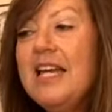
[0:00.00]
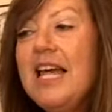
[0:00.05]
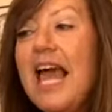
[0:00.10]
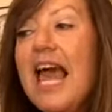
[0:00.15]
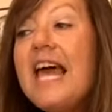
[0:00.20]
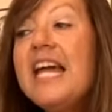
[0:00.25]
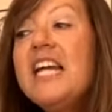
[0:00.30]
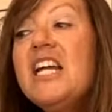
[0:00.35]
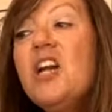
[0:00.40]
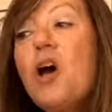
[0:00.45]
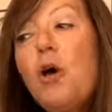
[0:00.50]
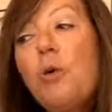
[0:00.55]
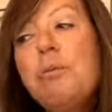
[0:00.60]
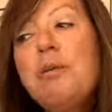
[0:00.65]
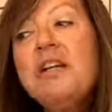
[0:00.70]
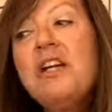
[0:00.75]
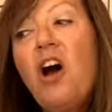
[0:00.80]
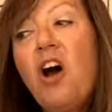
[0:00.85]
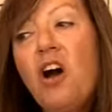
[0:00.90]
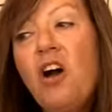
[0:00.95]
and an
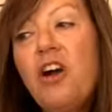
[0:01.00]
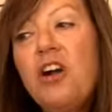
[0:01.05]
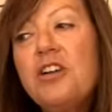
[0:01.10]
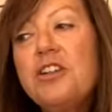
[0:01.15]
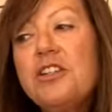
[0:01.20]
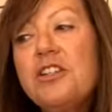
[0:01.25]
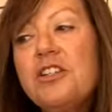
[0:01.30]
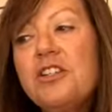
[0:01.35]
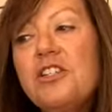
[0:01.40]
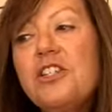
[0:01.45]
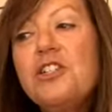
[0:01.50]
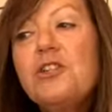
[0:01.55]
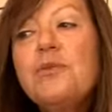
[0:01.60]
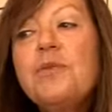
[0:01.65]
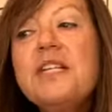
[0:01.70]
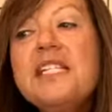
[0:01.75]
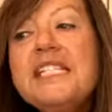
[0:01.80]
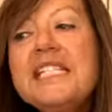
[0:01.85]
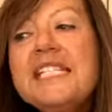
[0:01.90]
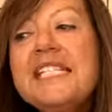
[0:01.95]
open heart to
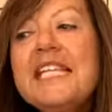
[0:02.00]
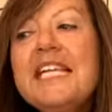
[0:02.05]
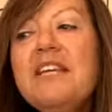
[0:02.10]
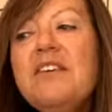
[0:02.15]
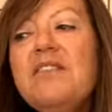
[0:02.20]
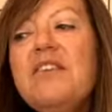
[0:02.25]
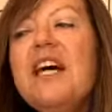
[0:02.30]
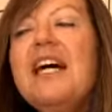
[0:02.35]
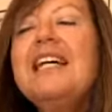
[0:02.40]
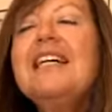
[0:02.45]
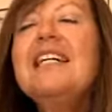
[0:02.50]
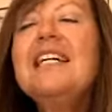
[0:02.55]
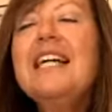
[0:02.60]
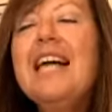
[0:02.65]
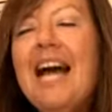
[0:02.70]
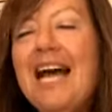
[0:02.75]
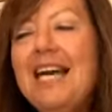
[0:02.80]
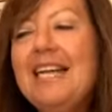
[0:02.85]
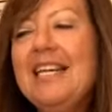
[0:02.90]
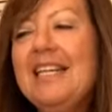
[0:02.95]
receive
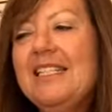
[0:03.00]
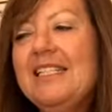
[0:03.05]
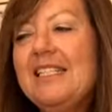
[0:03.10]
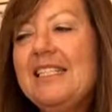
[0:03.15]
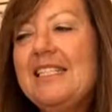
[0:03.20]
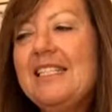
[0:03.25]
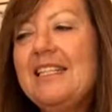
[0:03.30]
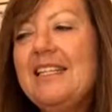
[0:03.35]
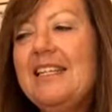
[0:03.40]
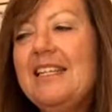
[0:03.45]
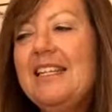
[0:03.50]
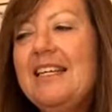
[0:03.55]
guidance.